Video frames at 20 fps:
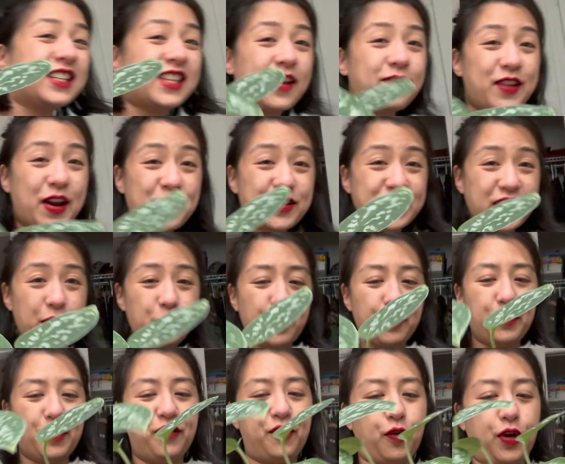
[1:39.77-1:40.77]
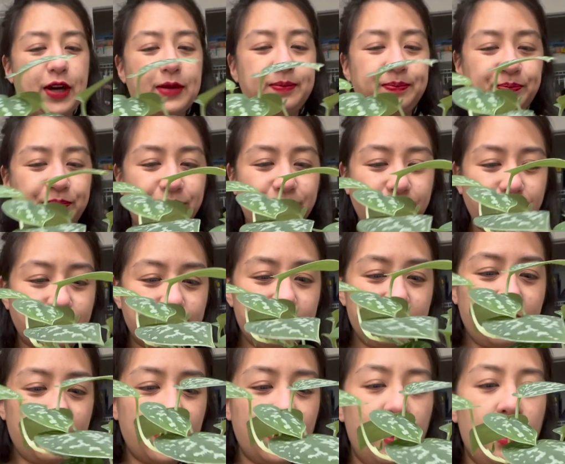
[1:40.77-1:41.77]
I've never done one before.
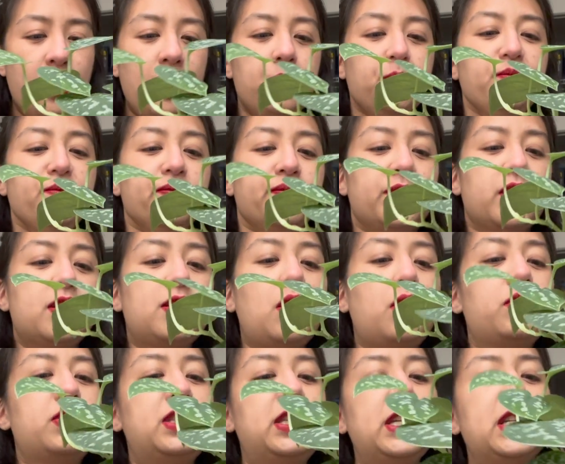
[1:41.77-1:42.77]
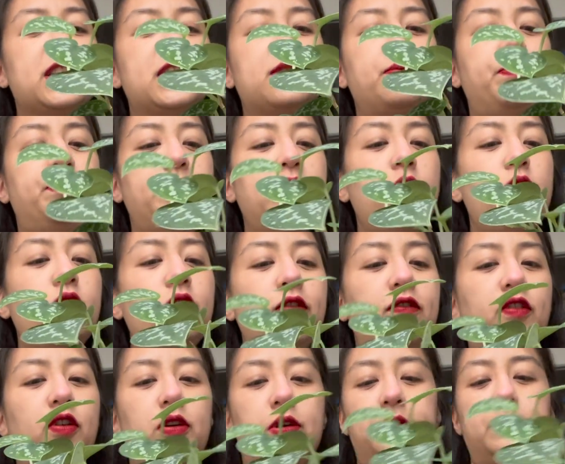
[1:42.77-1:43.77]
So this
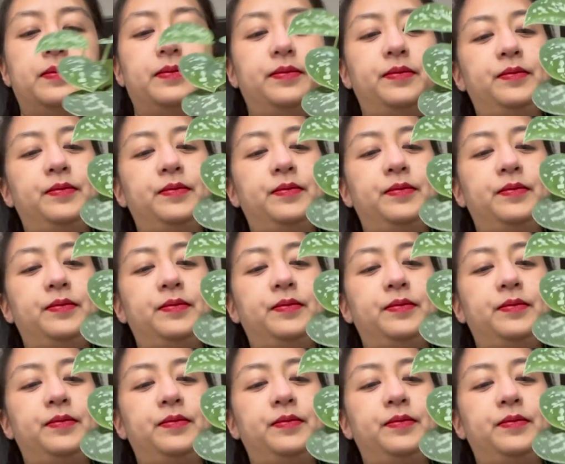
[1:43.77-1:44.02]
beautiful